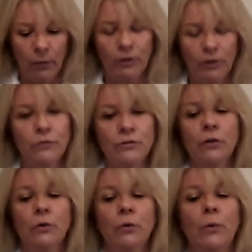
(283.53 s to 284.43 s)
And then what
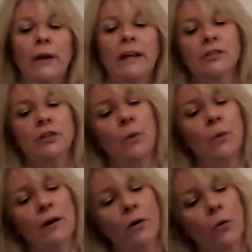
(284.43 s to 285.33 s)
you do
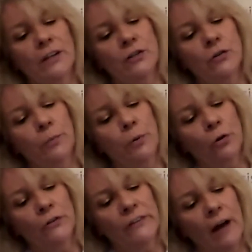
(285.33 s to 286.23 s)
is you are going
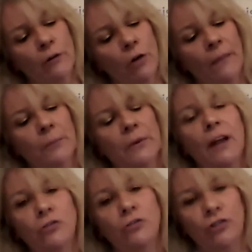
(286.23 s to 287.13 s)
to pull down on
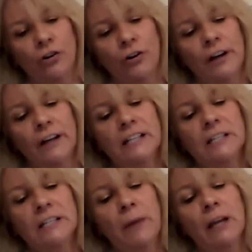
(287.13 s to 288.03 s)
the plunger
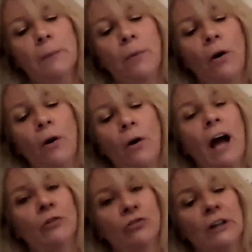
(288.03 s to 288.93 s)
depending
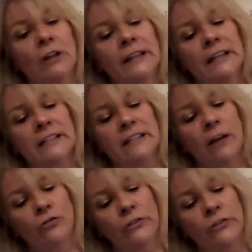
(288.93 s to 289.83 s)
upon how much your
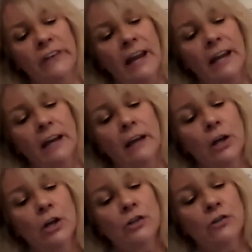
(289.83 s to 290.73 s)
clinic tells you to
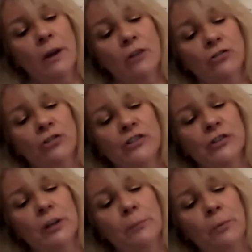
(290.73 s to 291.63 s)
take. So I'm
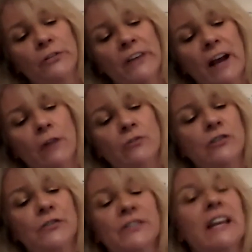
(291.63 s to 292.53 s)
actually just going to pull
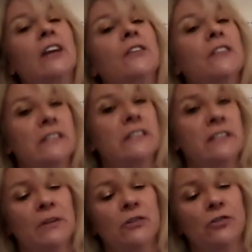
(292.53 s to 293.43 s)
down, just for sake of
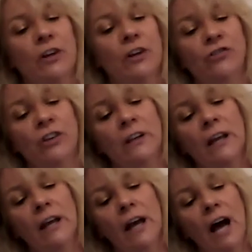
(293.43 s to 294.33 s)
this
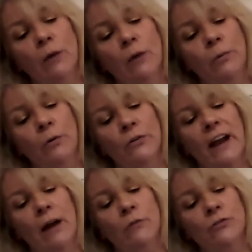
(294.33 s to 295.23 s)
demonstration, I will
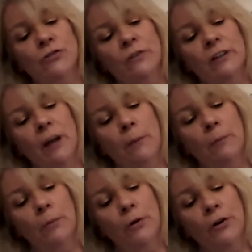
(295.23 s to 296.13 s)
pull down to the
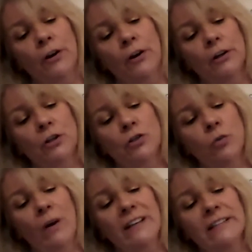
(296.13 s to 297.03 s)
number
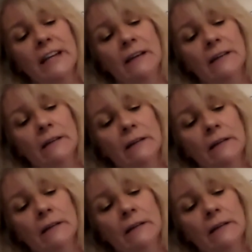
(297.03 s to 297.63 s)
20,